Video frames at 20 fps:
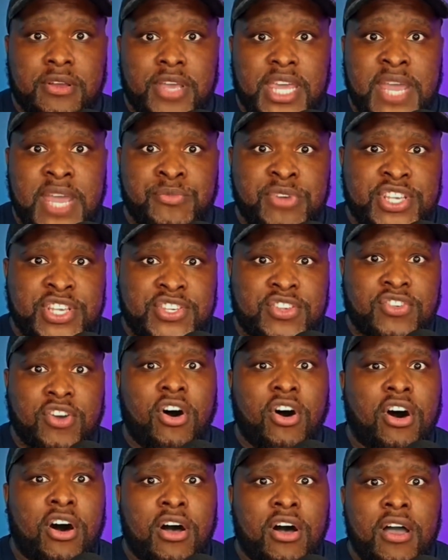And we
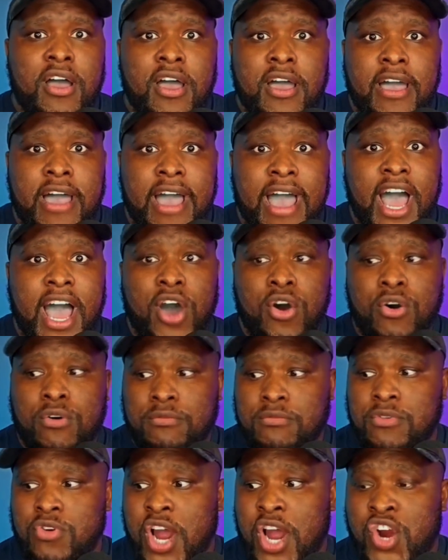saw
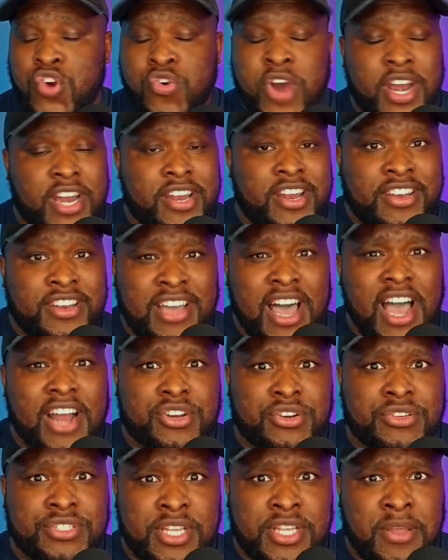how accredited
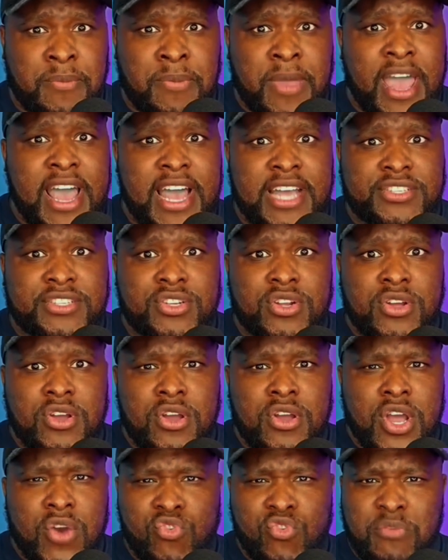doctors in the past
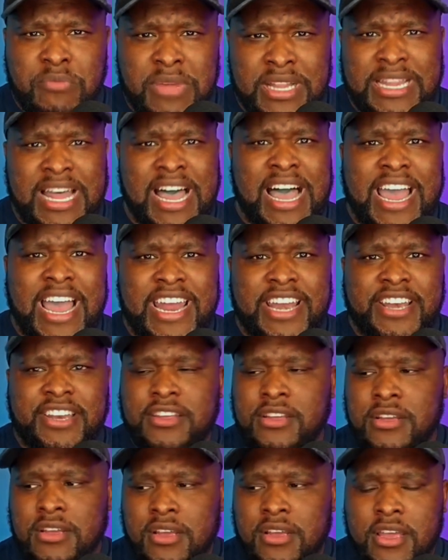were
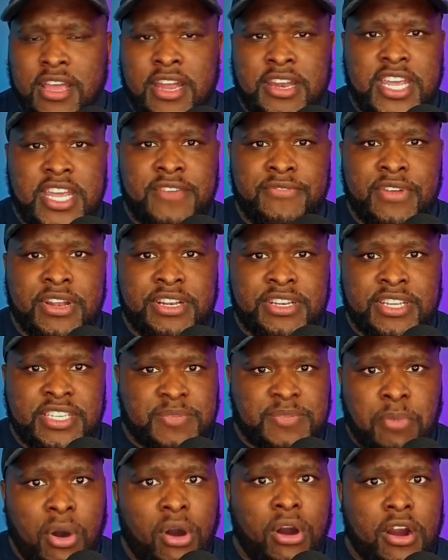maligned and even
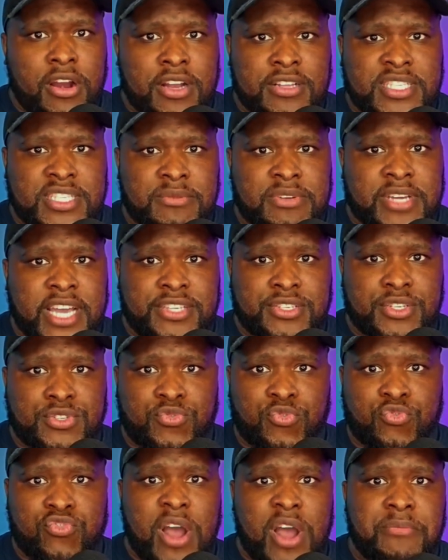disbarred in some cases
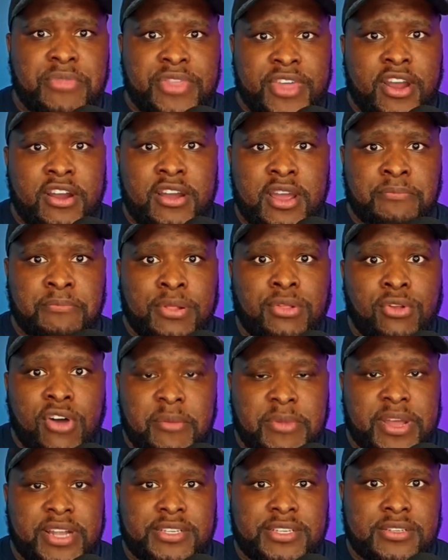from their
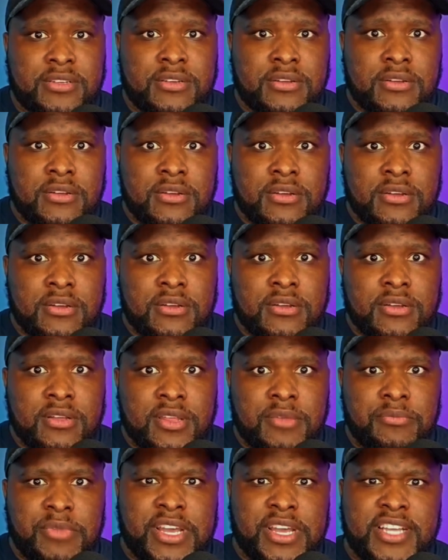employment
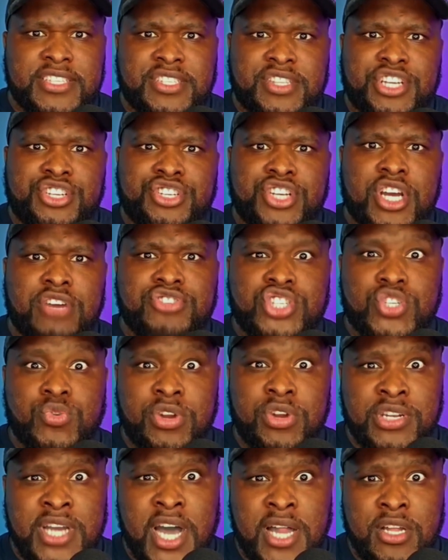because they chose to
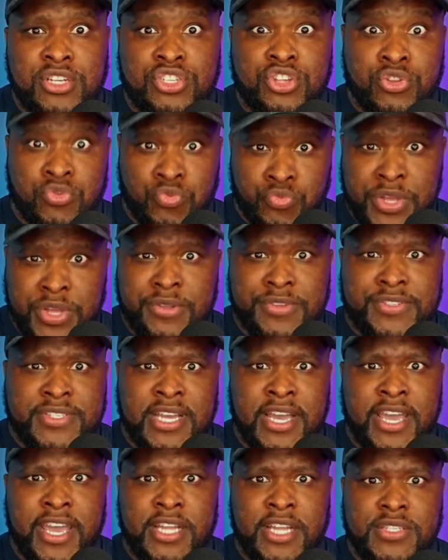acknowledge the real
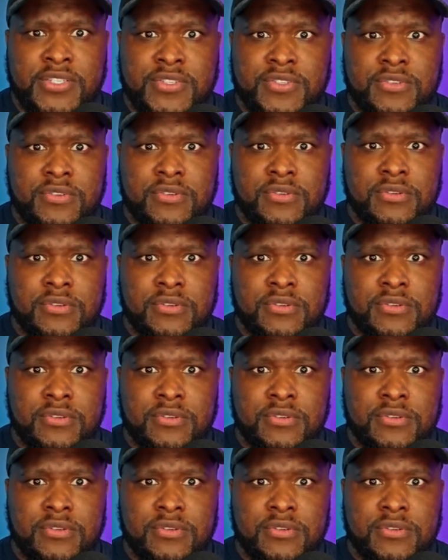science.